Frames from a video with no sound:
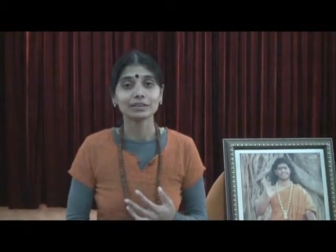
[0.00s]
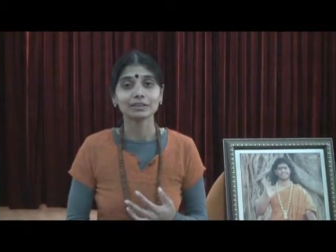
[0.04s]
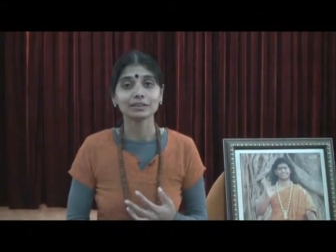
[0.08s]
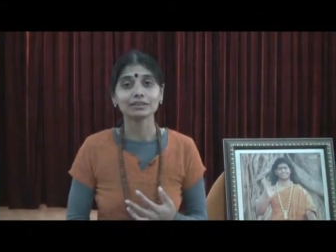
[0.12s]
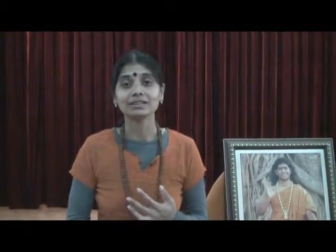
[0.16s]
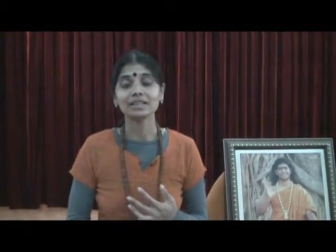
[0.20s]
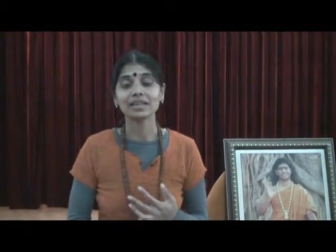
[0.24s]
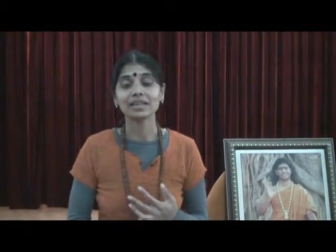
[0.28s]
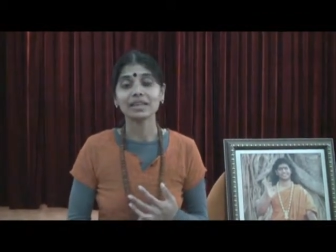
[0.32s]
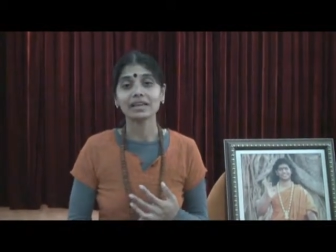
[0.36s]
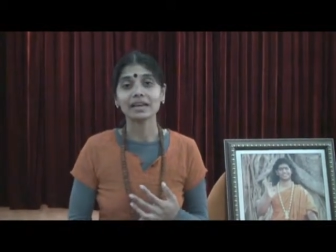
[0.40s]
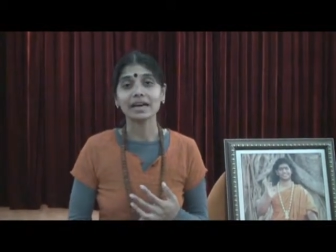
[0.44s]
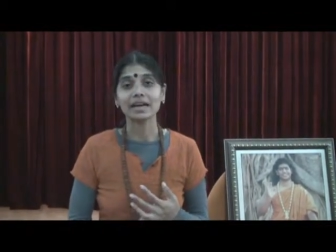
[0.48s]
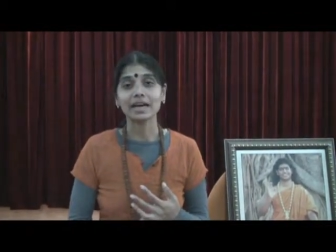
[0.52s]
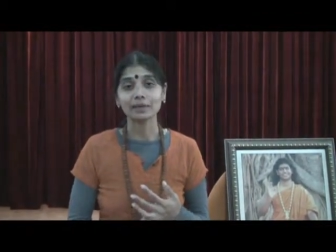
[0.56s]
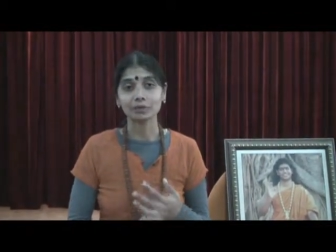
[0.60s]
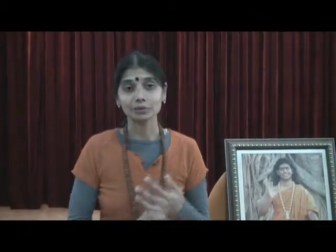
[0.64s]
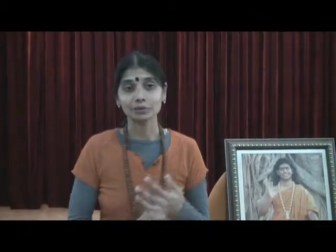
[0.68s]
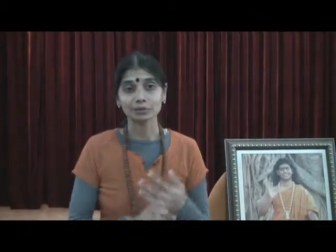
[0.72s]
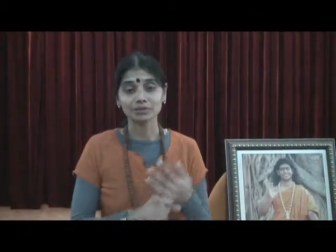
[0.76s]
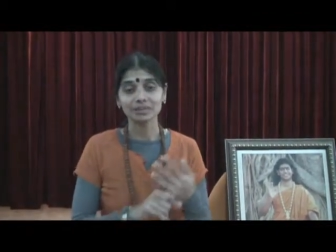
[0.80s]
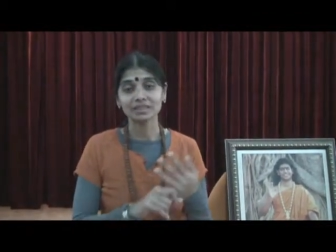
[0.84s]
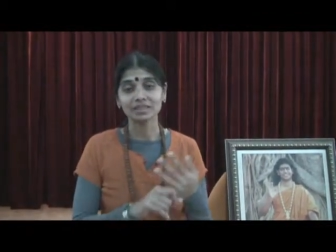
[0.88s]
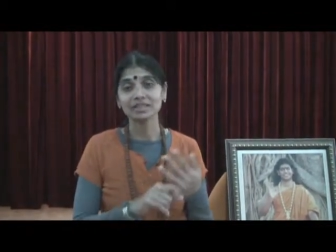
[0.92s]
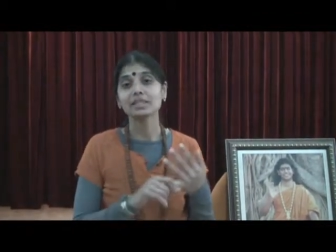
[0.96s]
To say, I
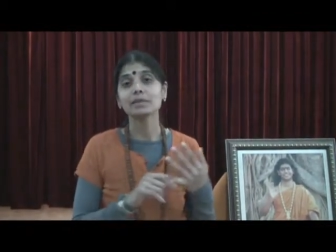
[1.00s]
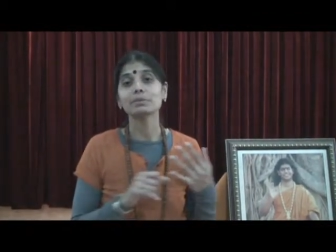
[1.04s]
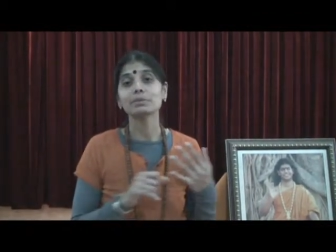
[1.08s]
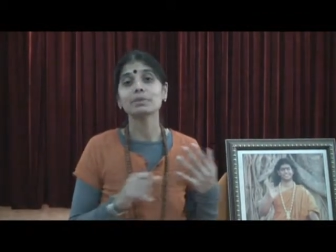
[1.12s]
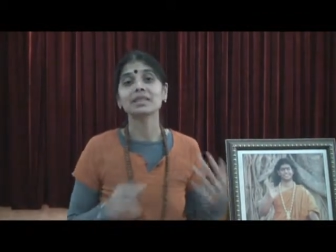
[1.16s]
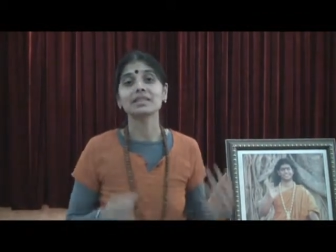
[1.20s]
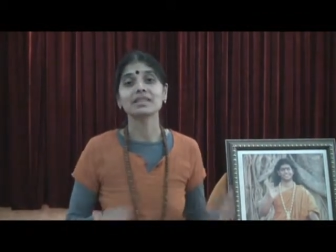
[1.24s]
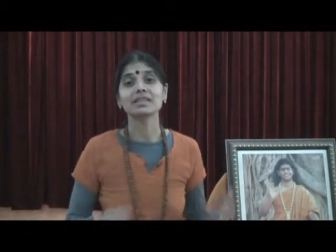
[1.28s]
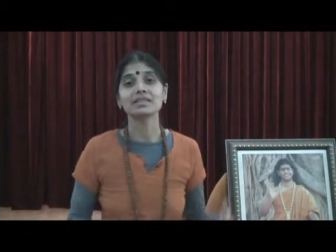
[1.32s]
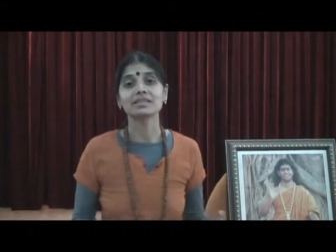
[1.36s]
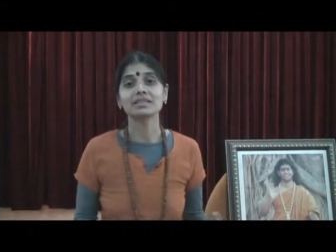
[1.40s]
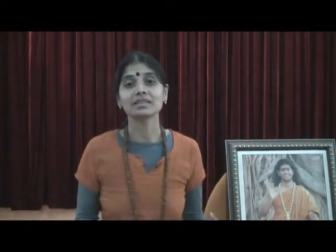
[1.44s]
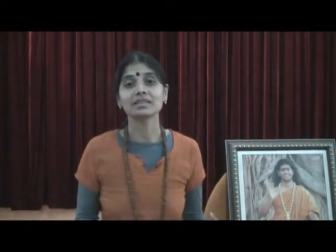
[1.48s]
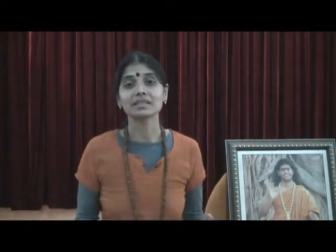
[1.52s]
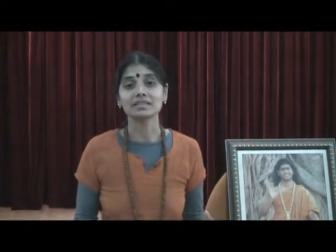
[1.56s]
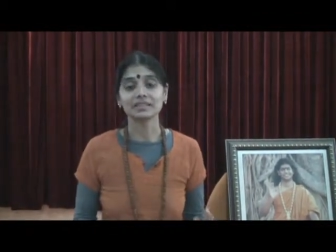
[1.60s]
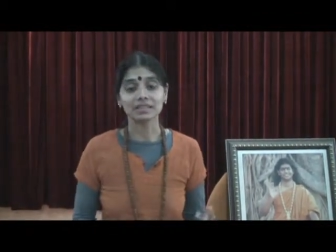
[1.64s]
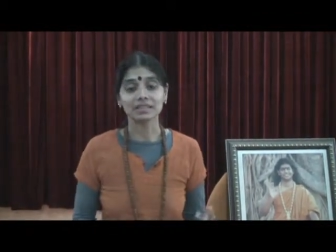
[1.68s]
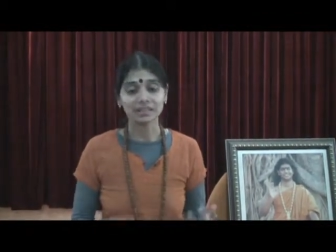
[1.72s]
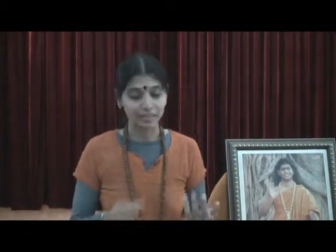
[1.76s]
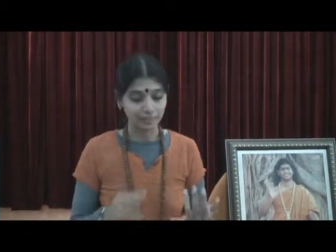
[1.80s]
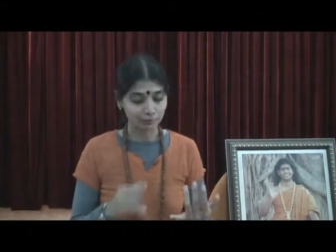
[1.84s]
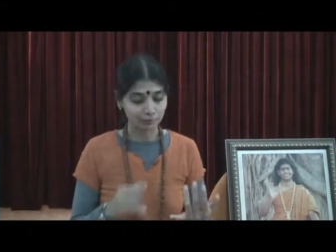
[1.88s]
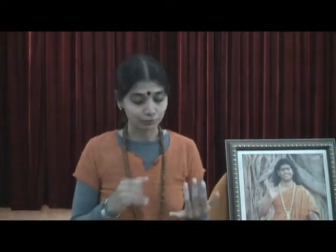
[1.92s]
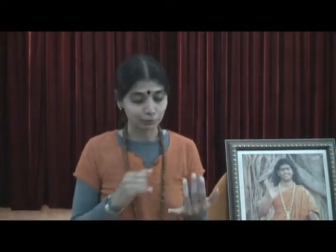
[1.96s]
don't see them any
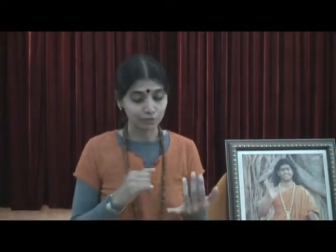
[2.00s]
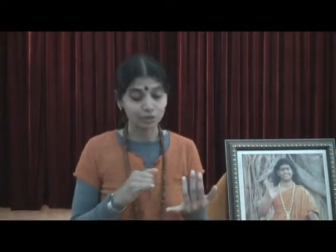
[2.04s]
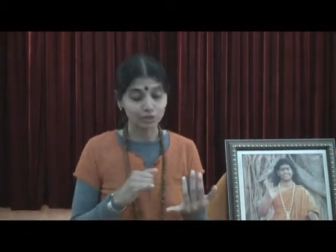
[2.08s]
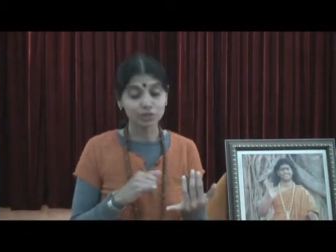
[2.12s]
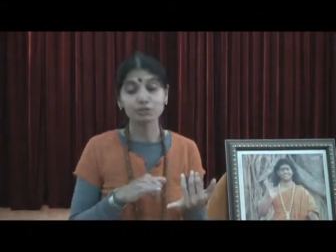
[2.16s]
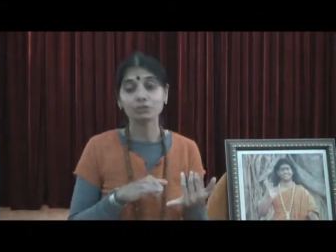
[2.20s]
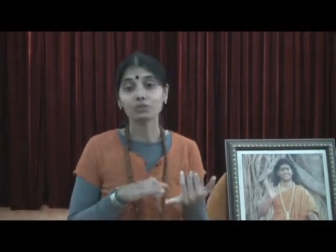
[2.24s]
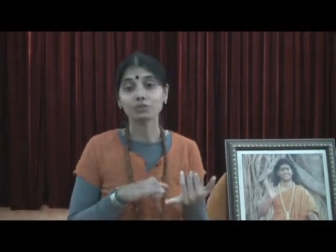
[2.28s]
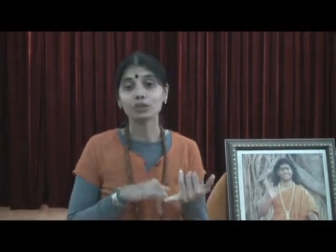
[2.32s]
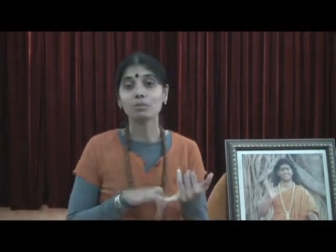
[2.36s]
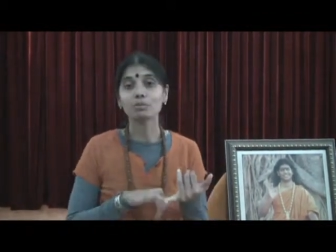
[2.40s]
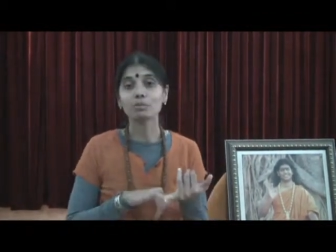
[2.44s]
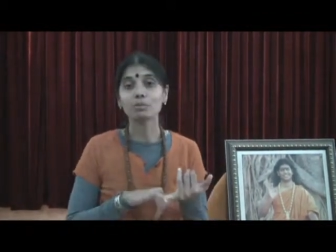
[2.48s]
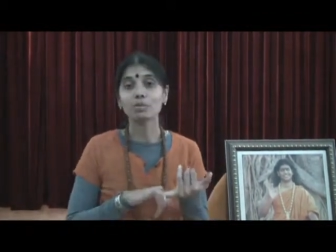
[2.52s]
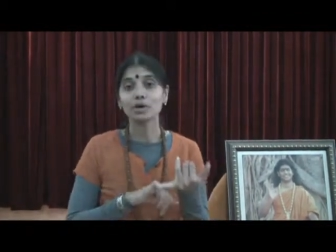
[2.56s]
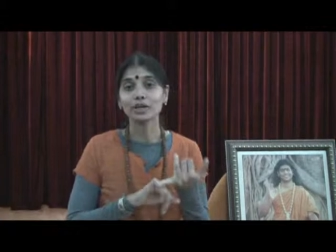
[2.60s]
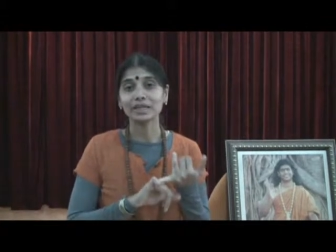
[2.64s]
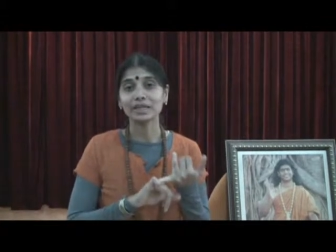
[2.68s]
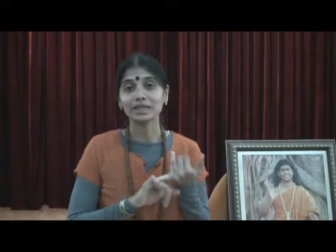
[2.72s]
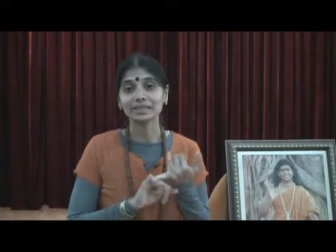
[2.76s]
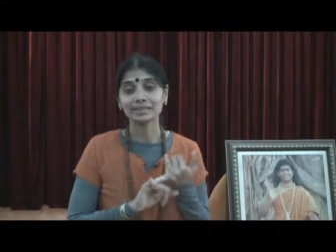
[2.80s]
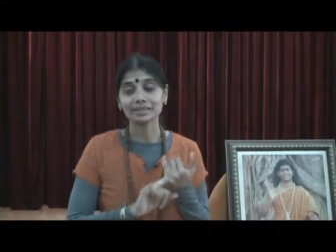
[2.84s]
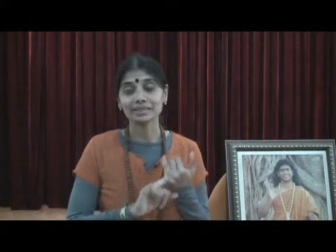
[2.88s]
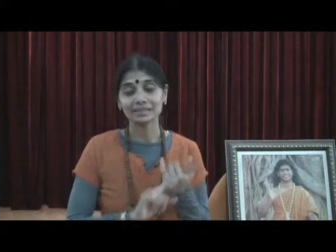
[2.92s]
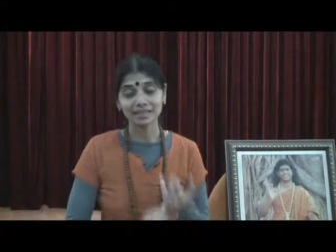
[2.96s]
stress. They work from
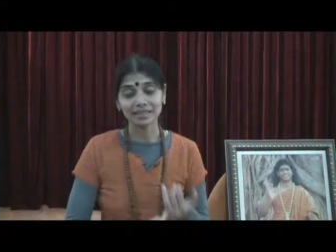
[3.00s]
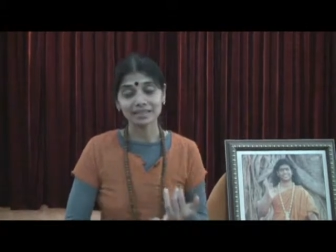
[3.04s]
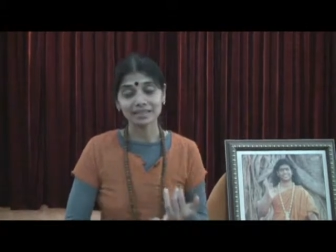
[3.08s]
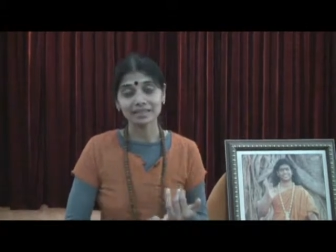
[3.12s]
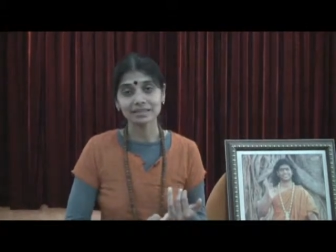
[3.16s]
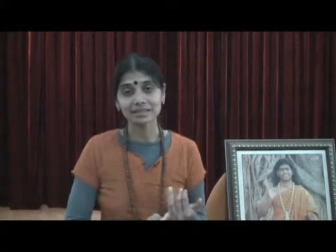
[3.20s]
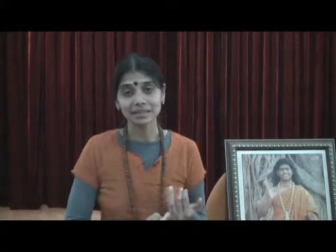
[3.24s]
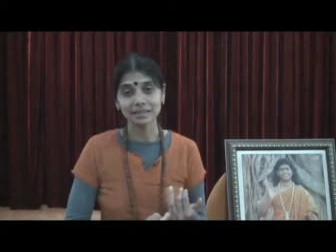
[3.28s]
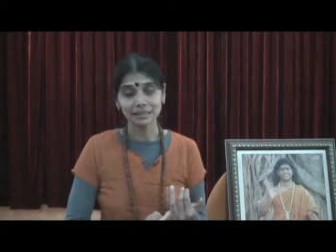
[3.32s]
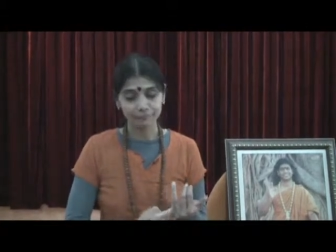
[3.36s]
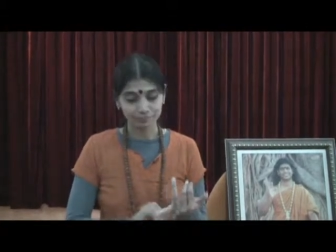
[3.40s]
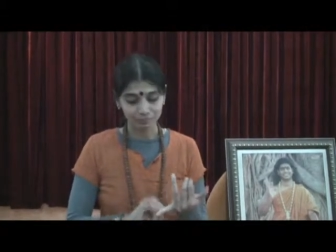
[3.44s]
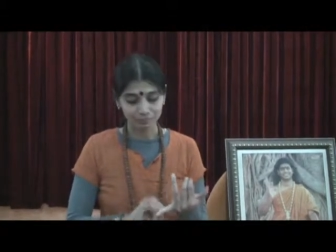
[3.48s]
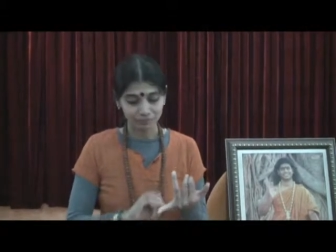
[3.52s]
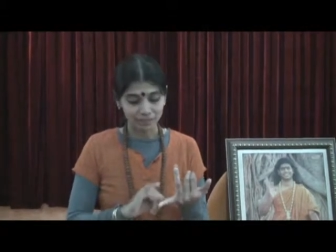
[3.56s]
morning 6